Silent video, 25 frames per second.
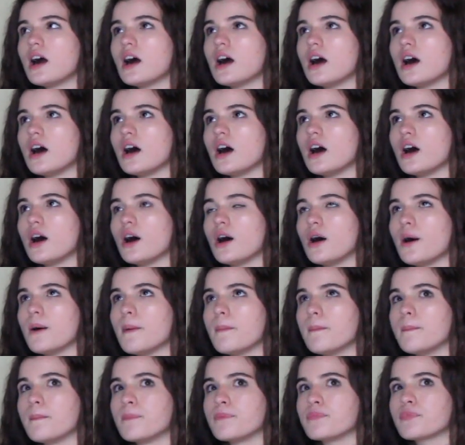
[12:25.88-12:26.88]

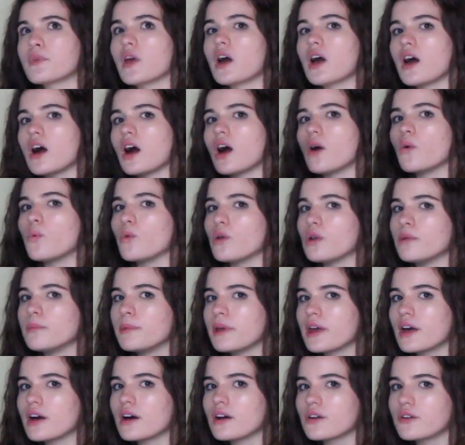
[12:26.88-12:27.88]
um, I will
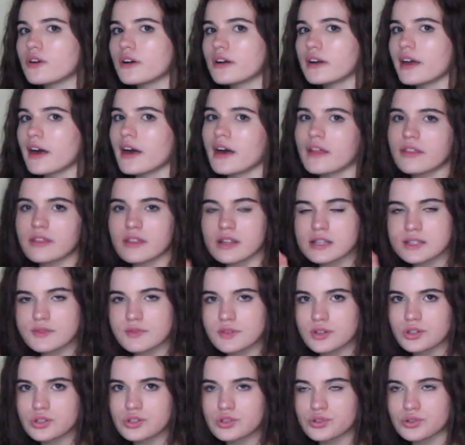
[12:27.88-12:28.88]
be hungry again that's
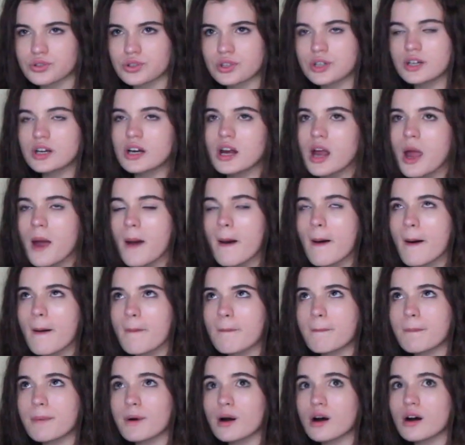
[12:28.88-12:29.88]
for sure
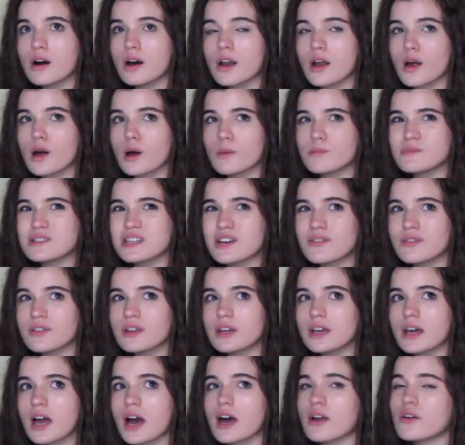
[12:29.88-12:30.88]
but I'm
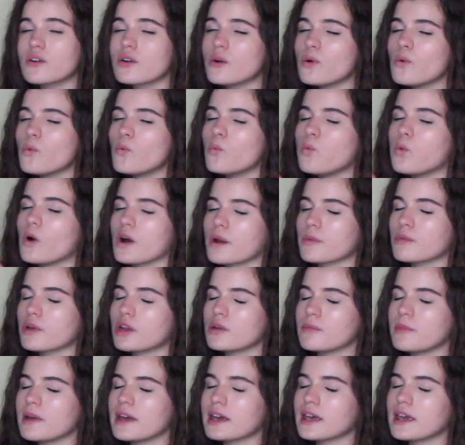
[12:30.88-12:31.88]
definitely I don't know what I'm gonna
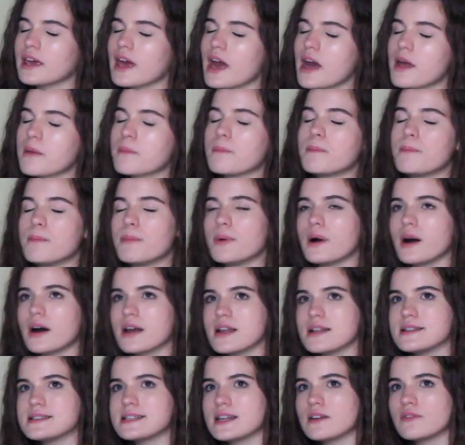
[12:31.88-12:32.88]
make yet but
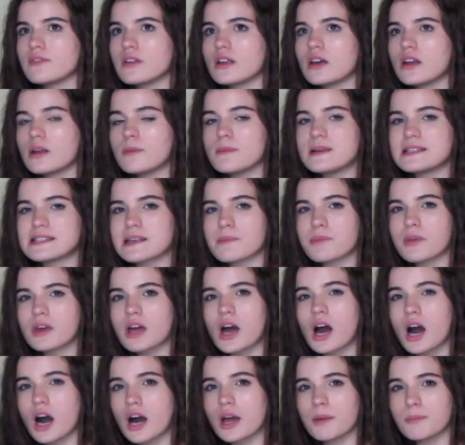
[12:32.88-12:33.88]
it's definitely gonna be something
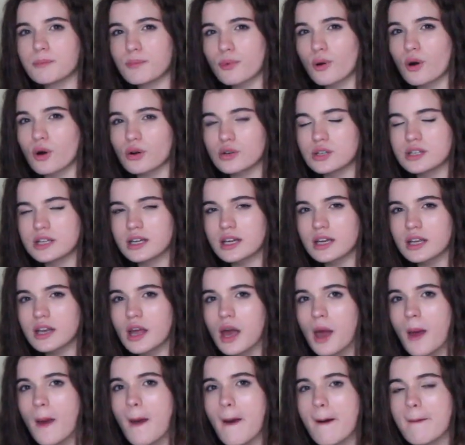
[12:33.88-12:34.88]
high in protein
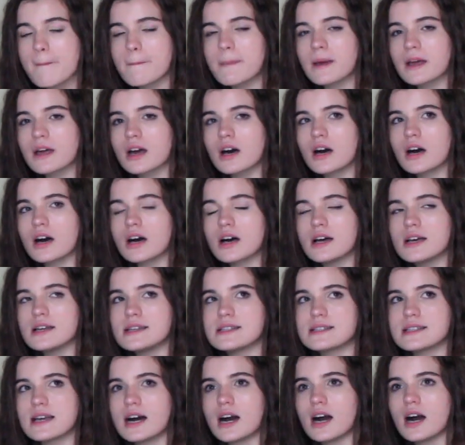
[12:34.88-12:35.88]

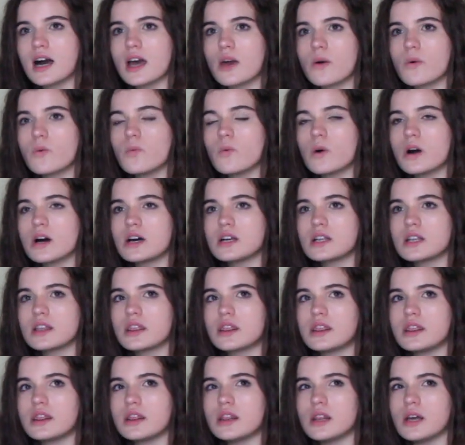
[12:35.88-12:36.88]
because I
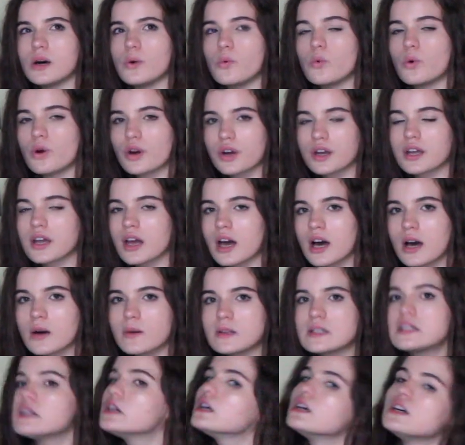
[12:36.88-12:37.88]
want the
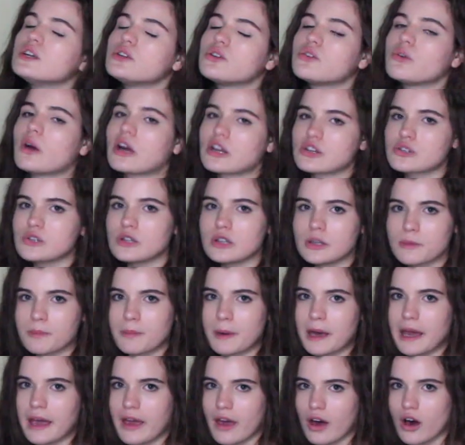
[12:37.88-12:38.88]
workout to actually
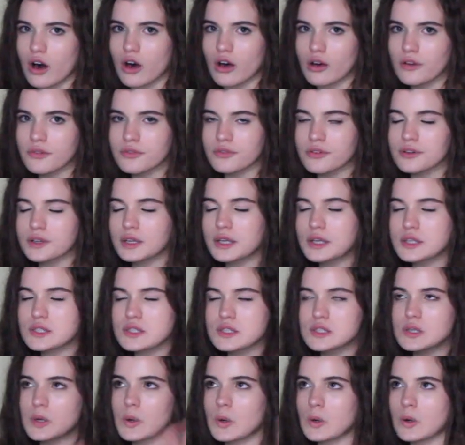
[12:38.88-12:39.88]
pay off
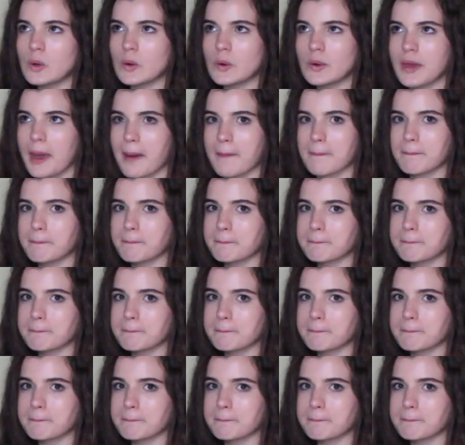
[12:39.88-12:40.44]
so yeah